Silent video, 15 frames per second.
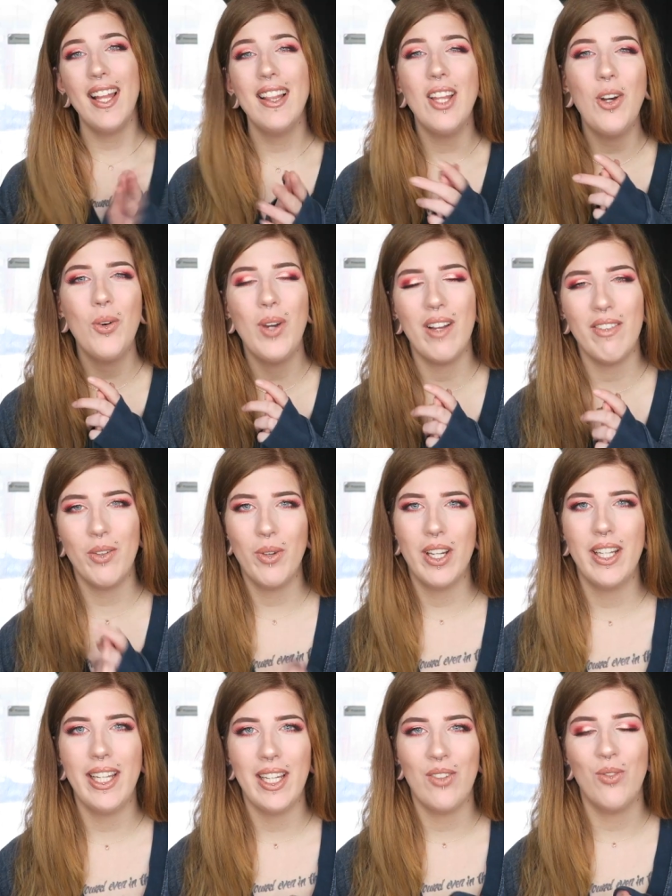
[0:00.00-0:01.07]
Hello
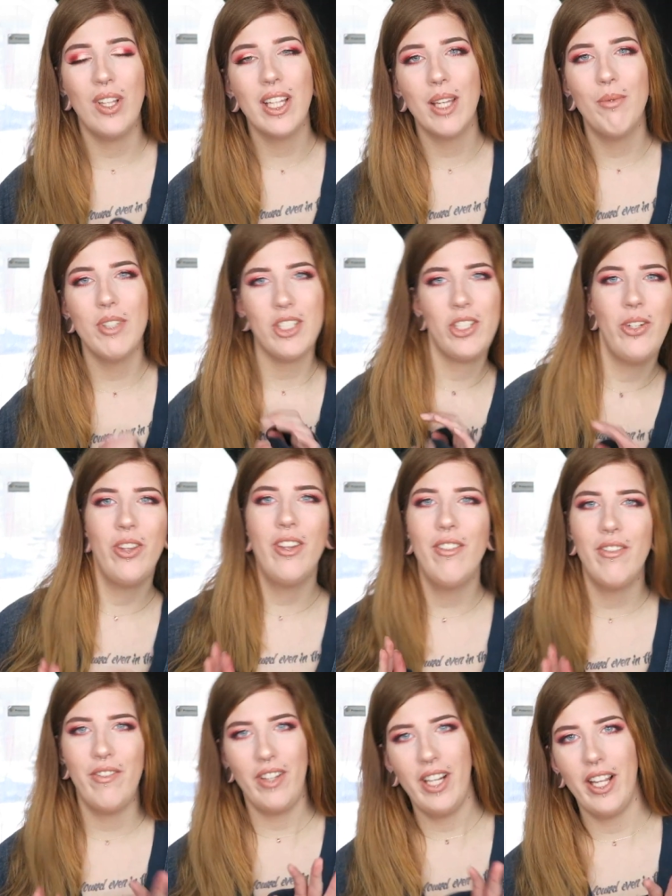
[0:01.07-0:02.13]
everyone and welcome to the
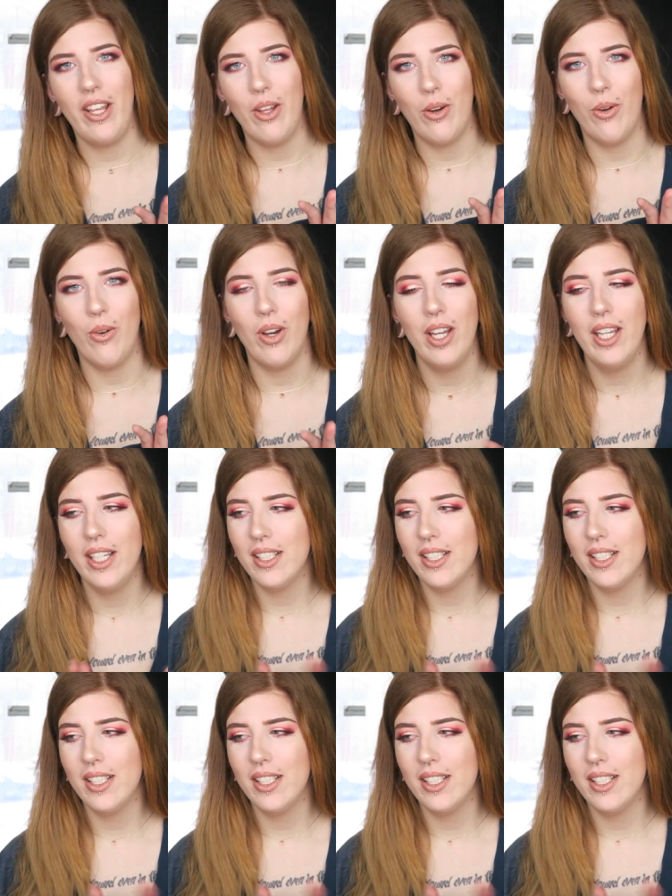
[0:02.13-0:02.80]
video.